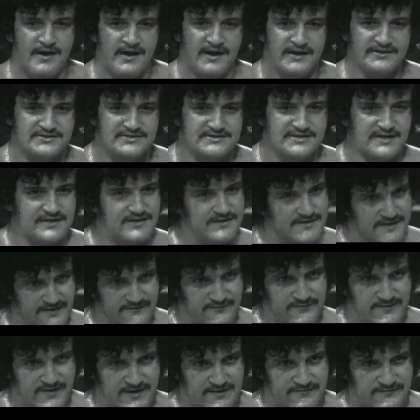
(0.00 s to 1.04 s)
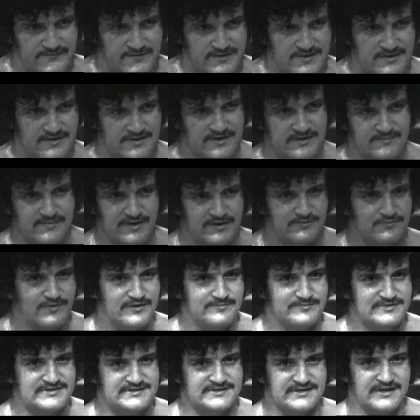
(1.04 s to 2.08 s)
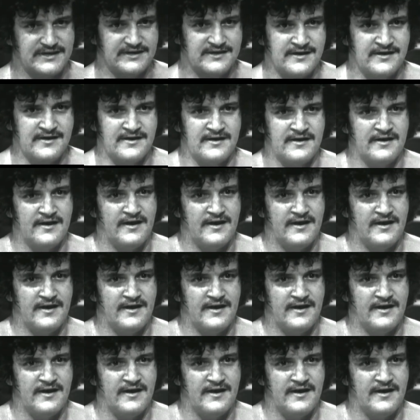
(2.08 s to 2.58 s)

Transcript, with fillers: I just had enough left. He made one mistake.